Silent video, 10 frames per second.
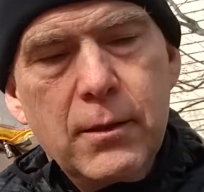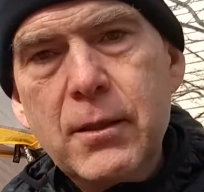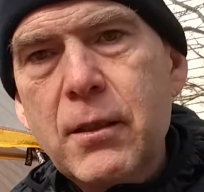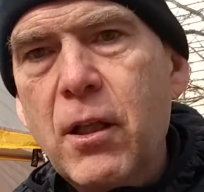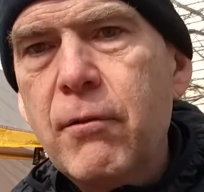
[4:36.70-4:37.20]

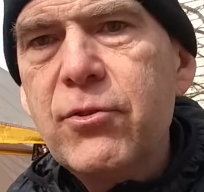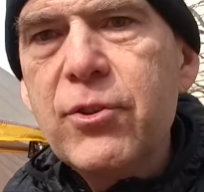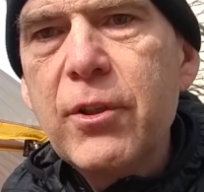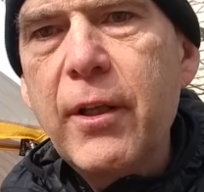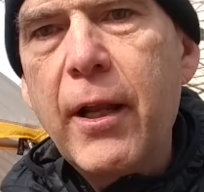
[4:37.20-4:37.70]
Gloves
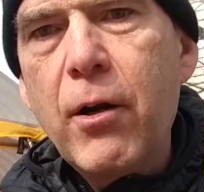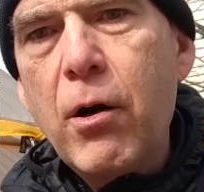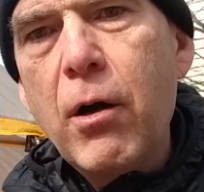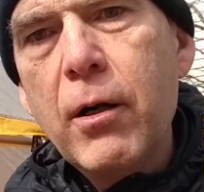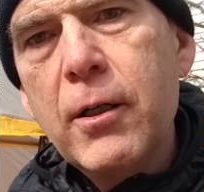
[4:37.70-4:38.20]
that
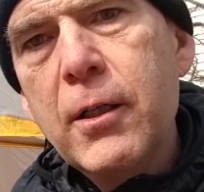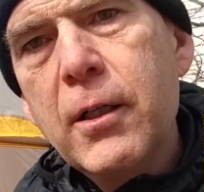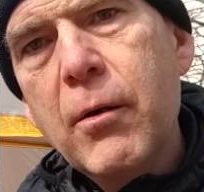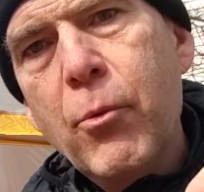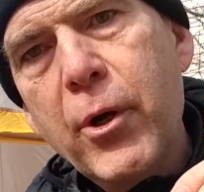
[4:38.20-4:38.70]
are
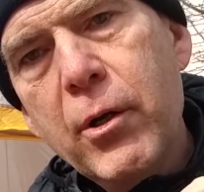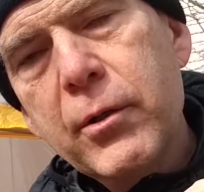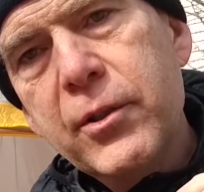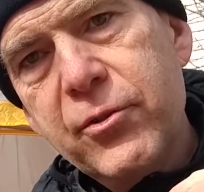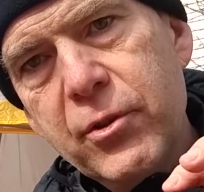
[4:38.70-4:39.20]
merino.
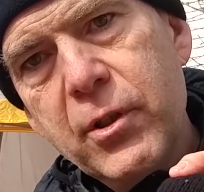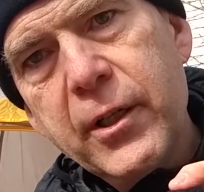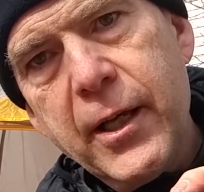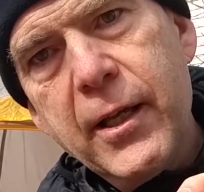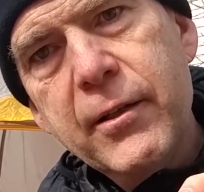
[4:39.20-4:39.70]
These are,
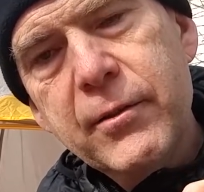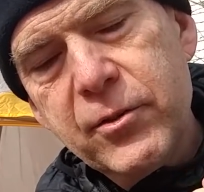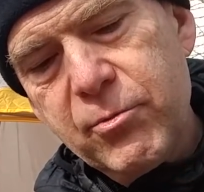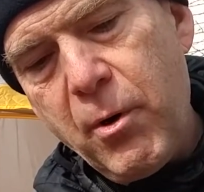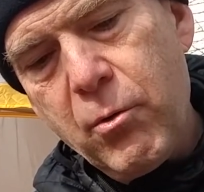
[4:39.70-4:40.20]
again,
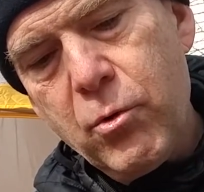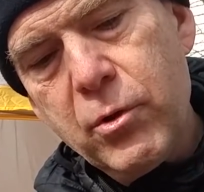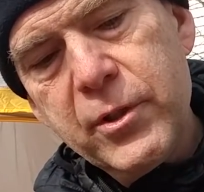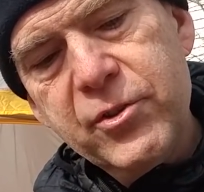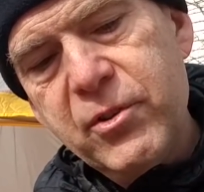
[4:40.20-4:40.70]
smart wool.
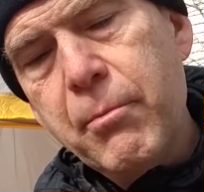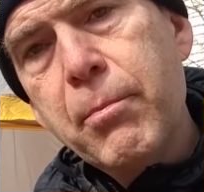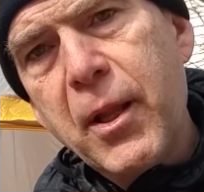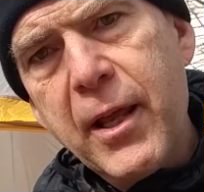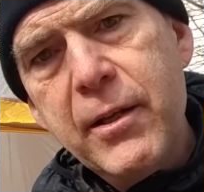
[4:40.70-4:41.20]
This is the
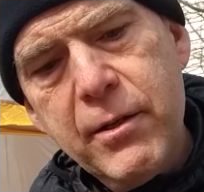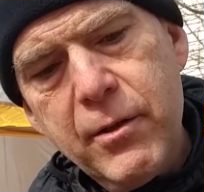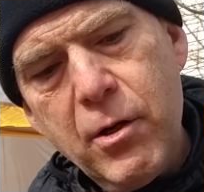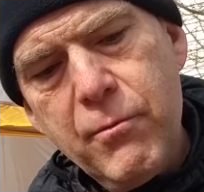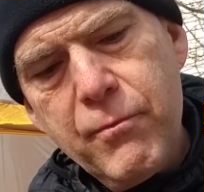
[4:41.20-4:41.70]
blend,
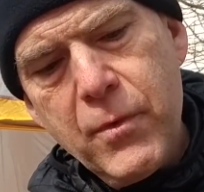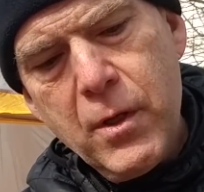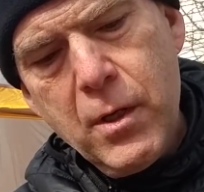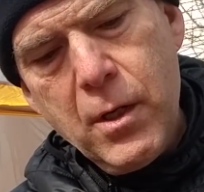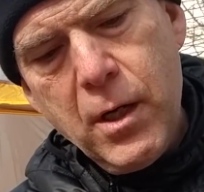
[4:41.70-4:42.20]
though.
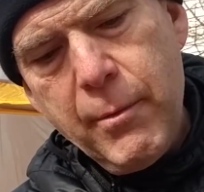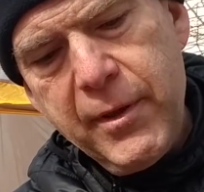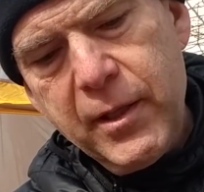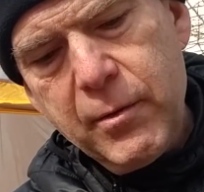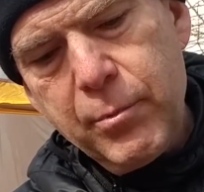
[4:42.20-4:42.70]
I
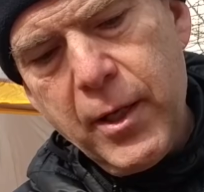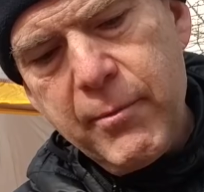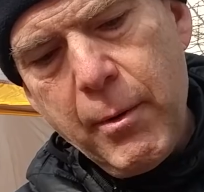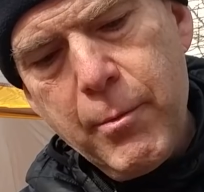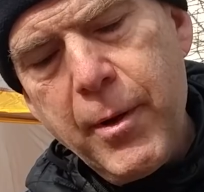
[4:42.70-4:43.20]
think the blend
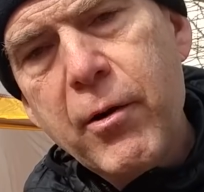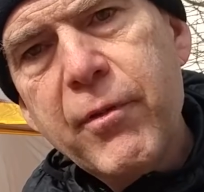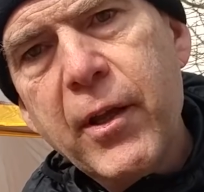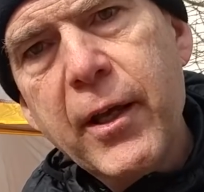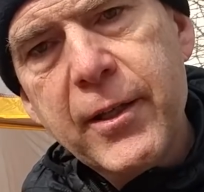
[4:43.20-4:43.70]
might be better for
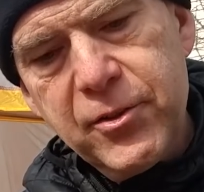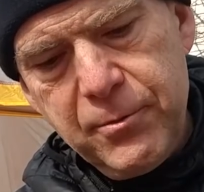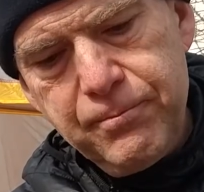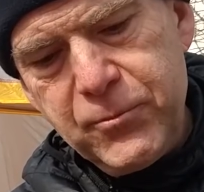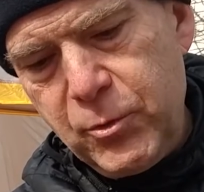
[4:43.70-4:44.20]
the hands
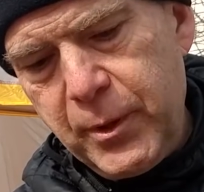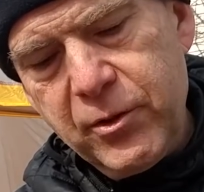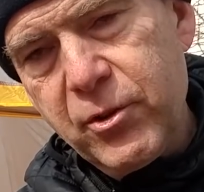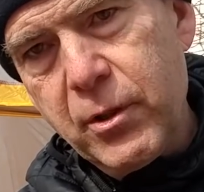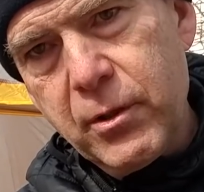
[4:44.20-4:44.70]
just
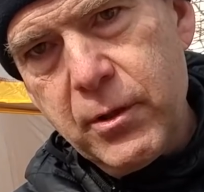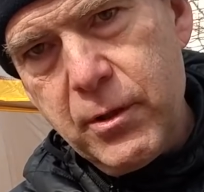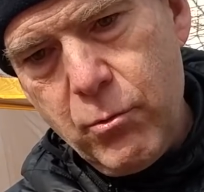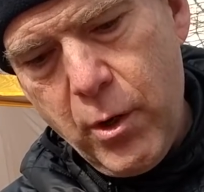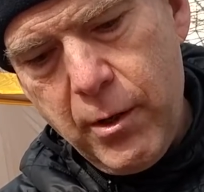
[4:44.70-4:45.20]
because of the
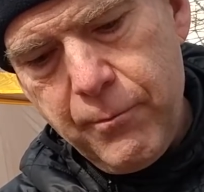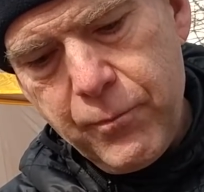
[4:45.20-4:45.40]
wear.